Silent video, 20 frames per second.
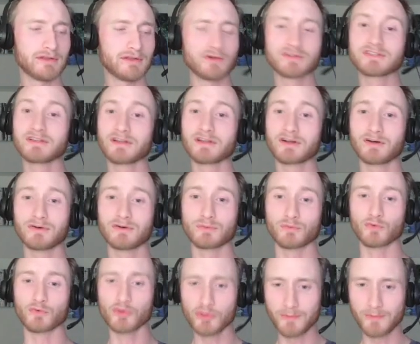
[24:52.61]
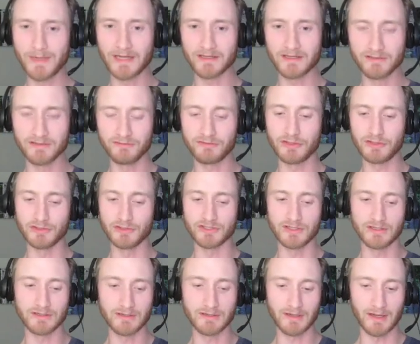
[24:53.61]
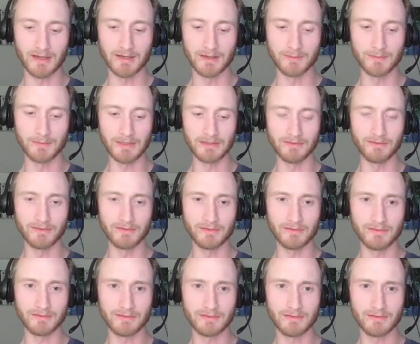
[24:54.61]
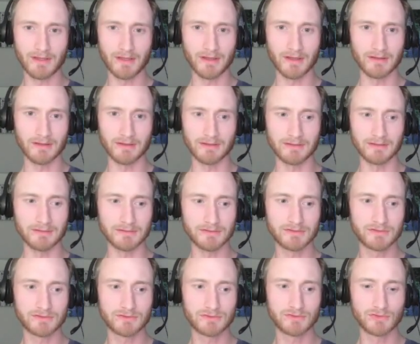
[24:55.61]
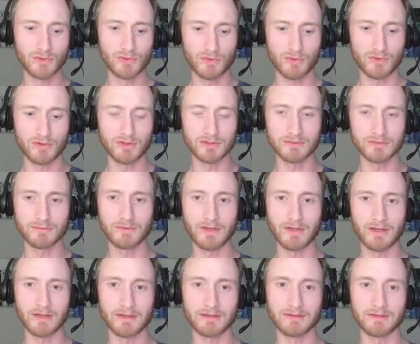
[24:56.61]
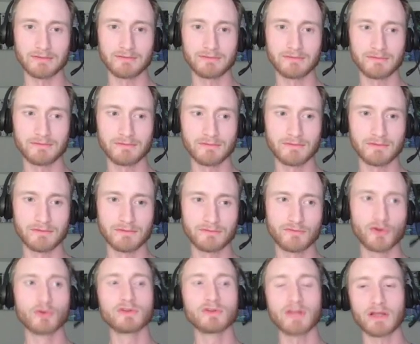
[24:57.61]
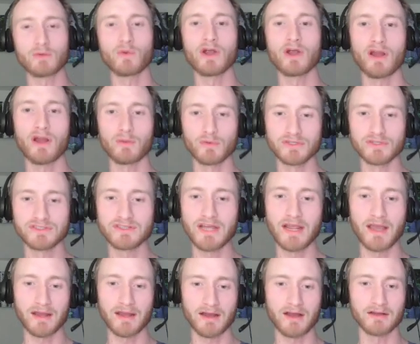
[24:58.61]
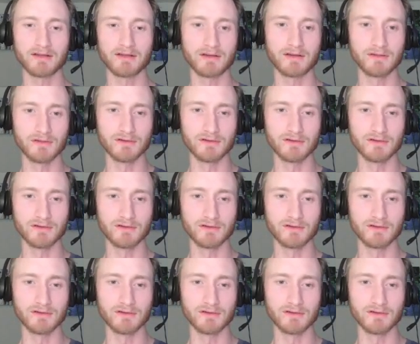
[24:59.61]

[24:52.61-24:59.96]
there's a little rooming confusion um, in uh, Seoul, uh, like where I would stay at Hanyang